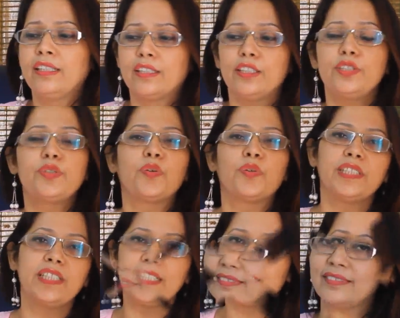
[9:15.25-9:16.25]
the
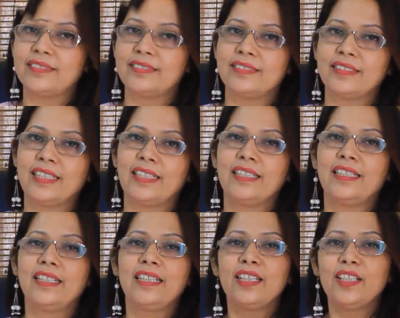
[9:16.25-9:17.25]
Shodhana Gandusha.
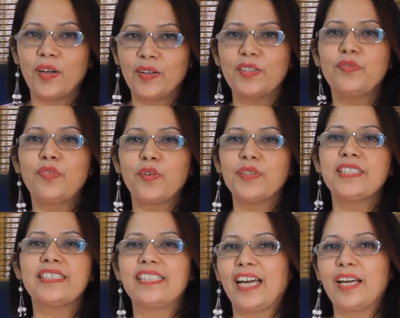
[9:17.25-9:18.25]
Now the
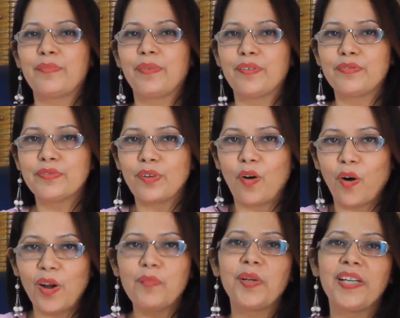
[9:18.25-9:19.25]
fourth type of
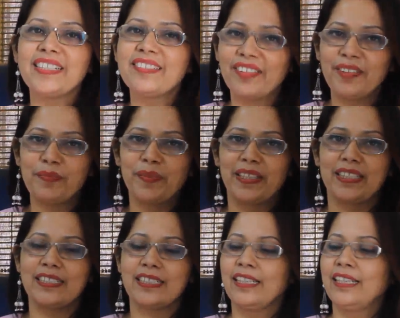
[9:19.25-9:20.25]
oil pulling
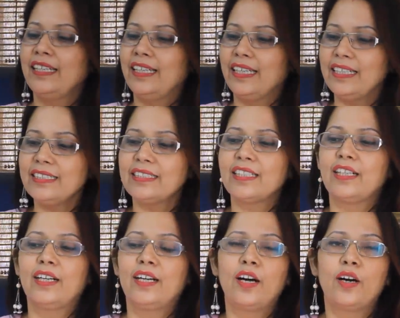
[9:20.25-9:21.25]
treatment is
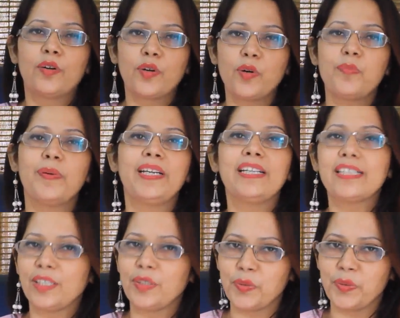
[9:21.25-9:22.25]
Ropana
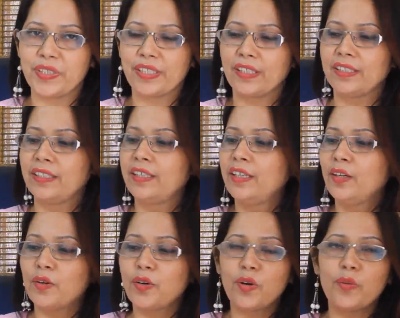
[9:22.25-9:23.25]
Gandusha.
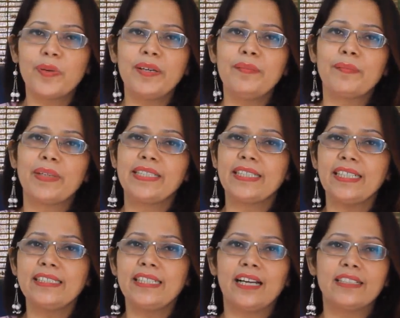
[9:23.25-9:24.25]
Ropan,
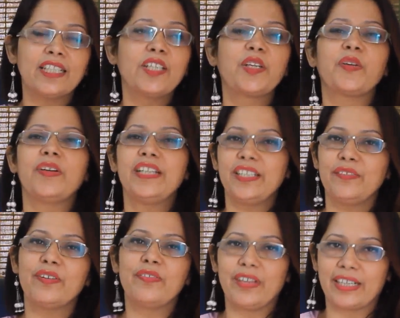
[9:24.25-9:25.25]
basically it has a curative
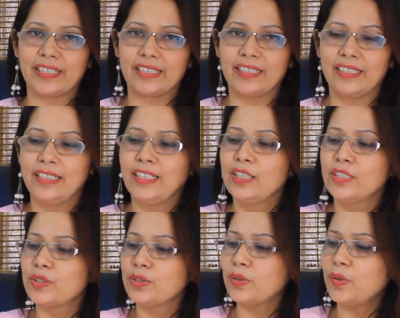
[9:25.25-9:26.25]
effect.
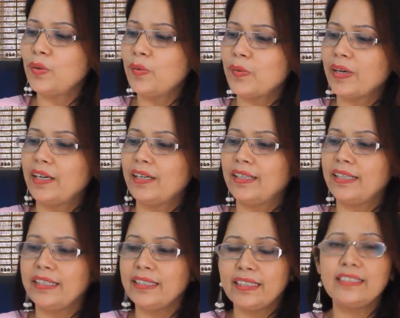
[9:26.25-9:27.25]
So
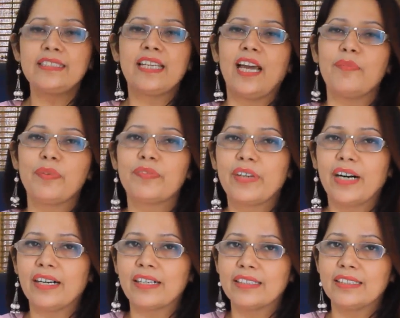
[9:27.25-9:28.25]
in this type of
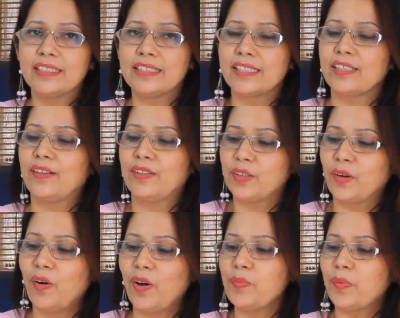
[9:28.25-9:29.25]
gargles or the
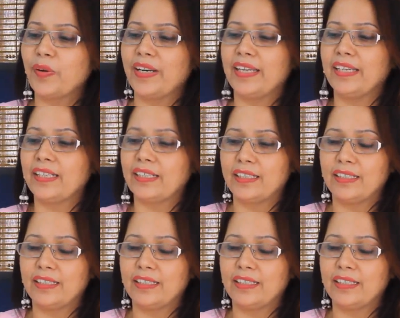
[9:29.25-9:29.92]
oil pulling,